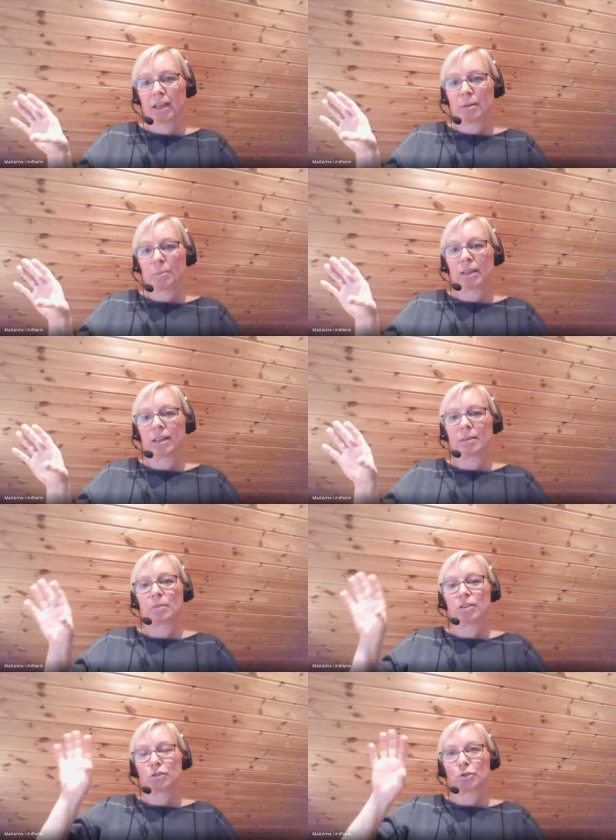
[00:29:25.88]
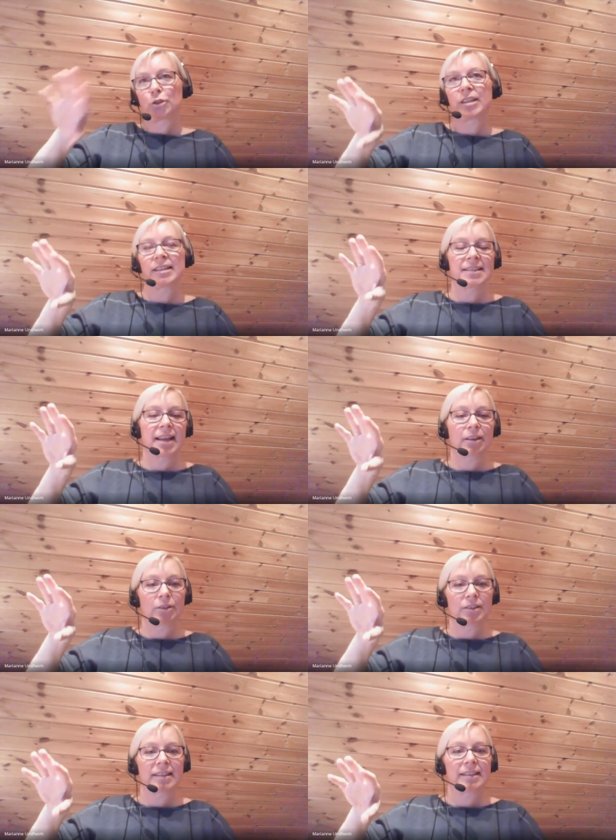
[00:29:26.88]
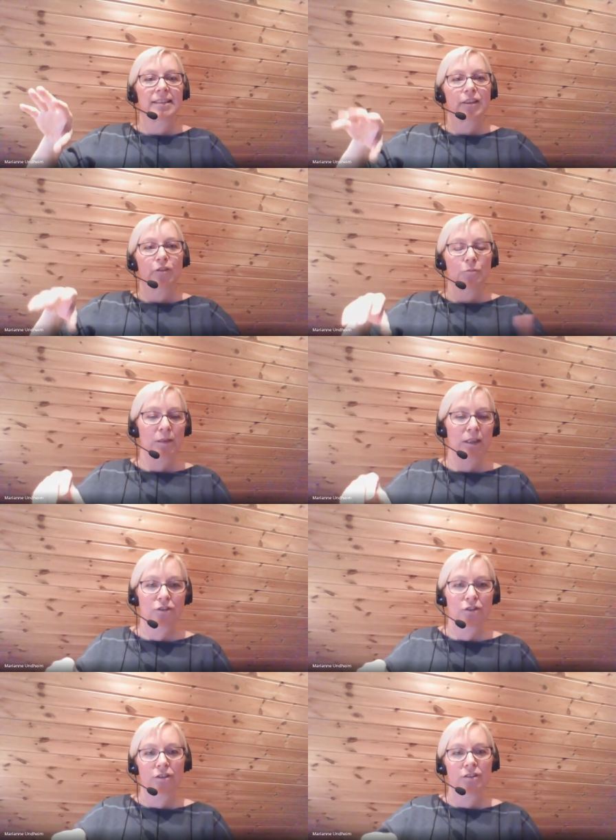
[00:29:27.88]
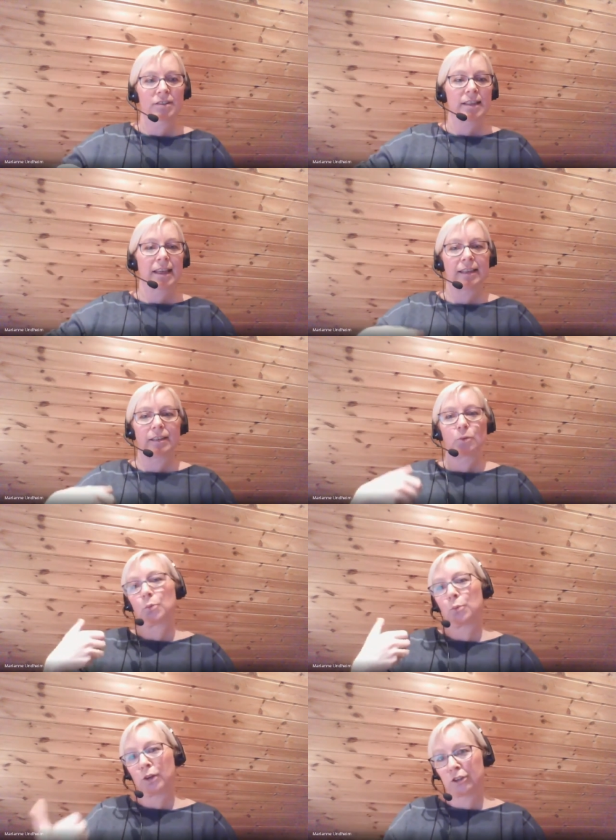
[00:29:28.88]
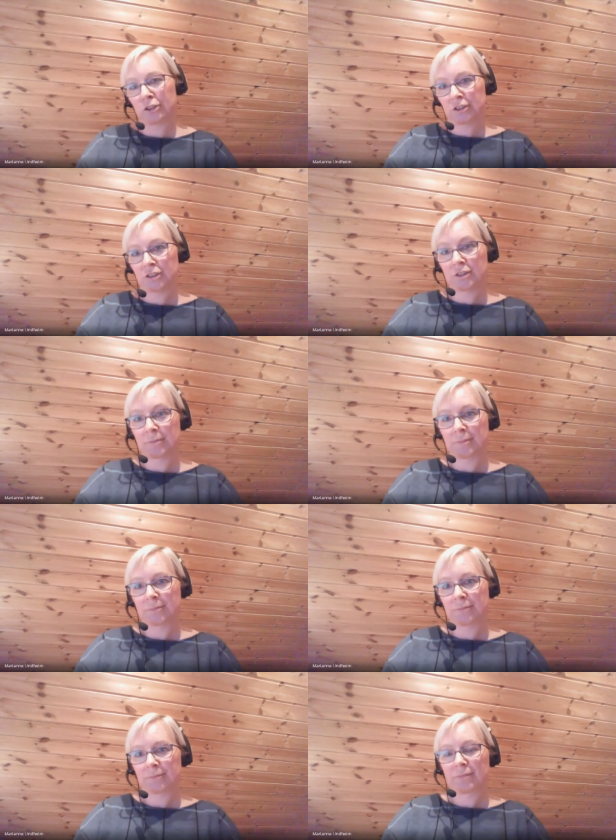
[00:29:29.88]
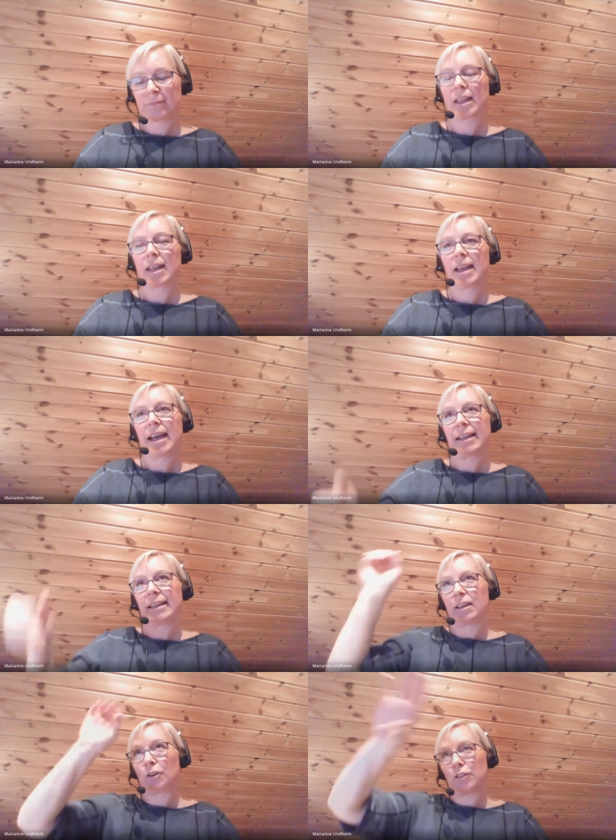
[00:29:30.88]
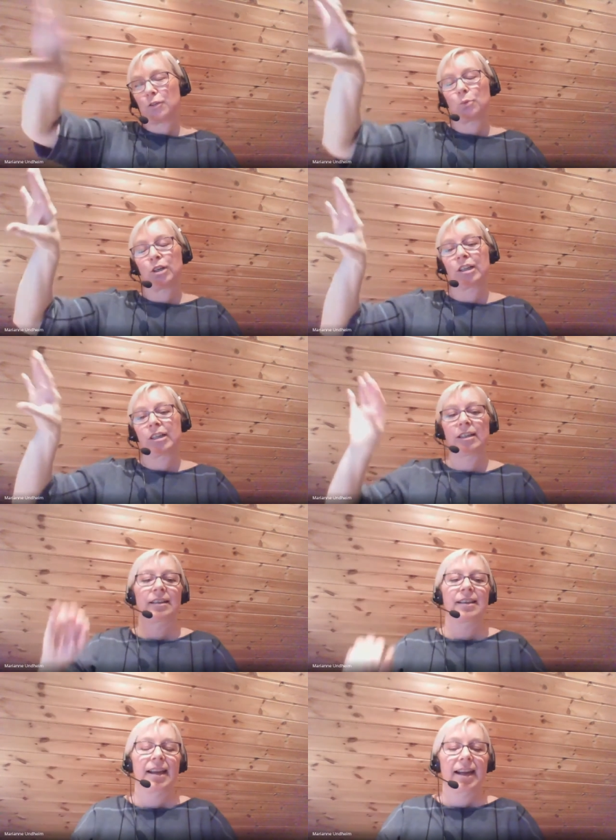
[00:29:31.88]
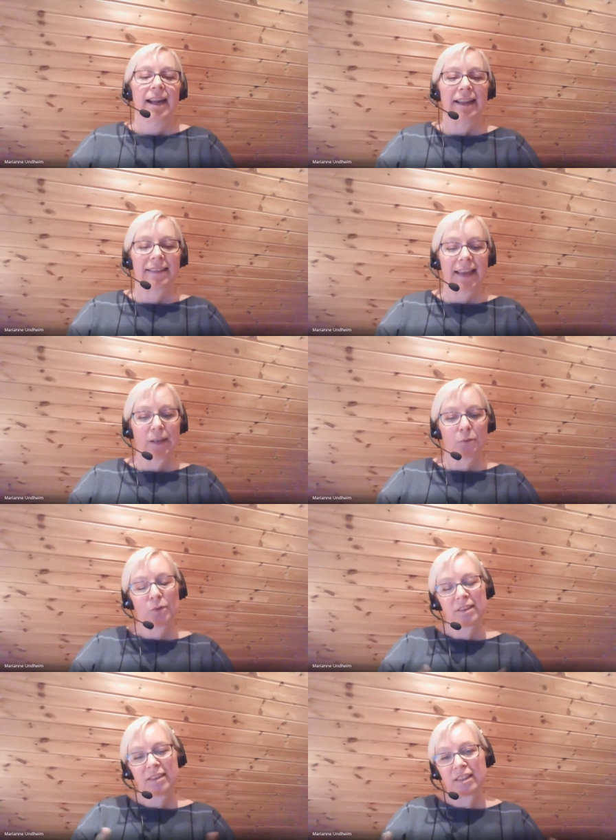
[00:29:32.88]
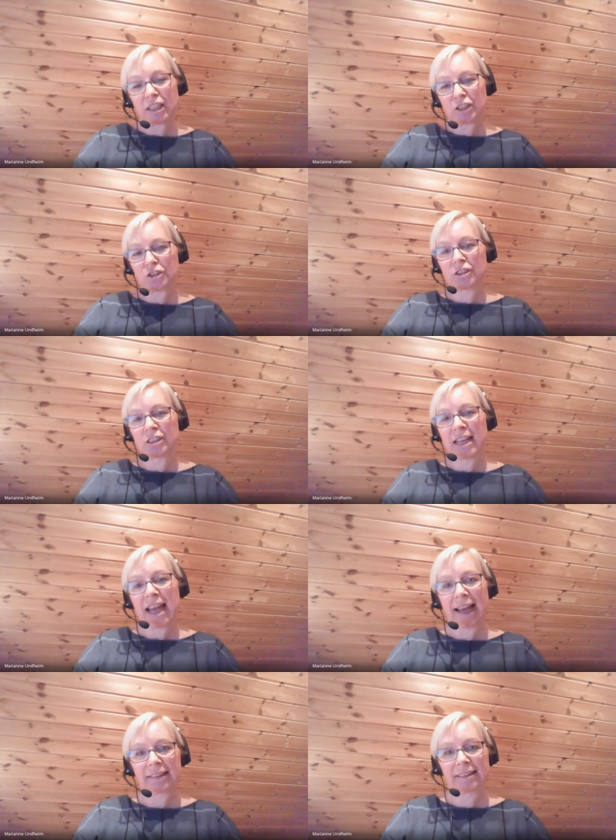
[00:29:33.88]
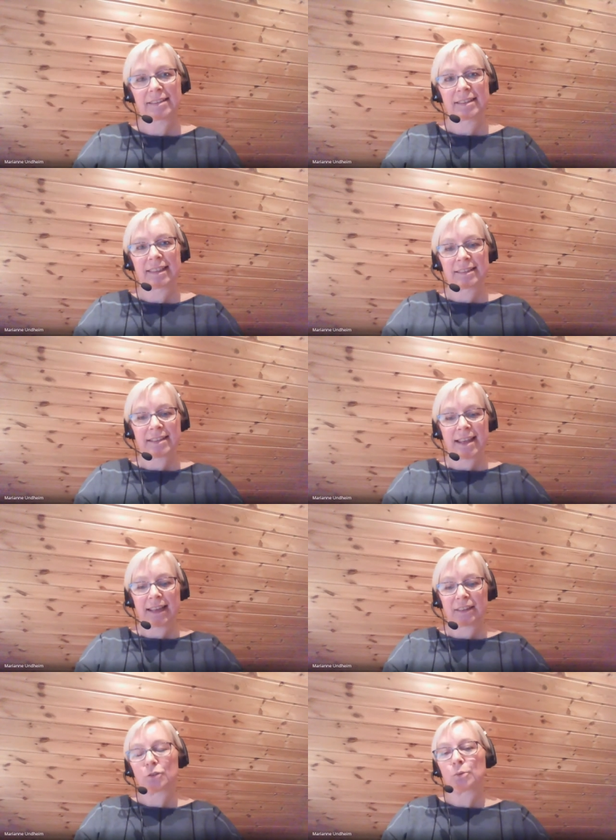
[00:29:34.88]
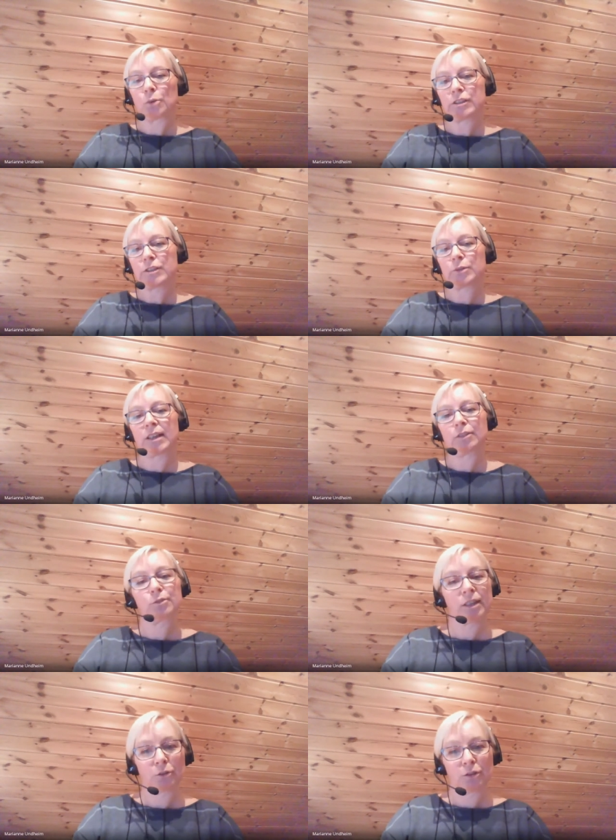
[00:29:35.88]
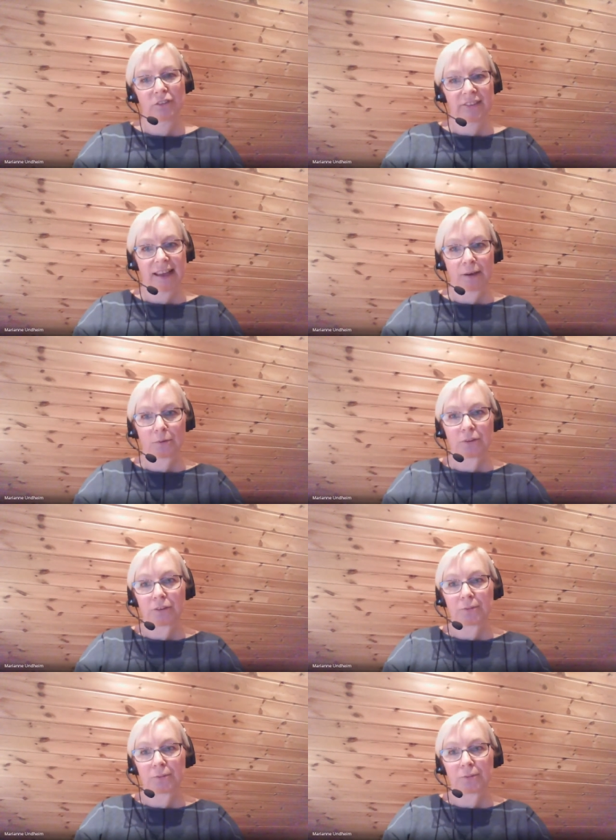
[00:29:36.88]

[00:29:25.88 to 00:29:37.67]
but uh, stories that consist of pictures and words and on the wall. And then what the digital adds is that you also can record sound.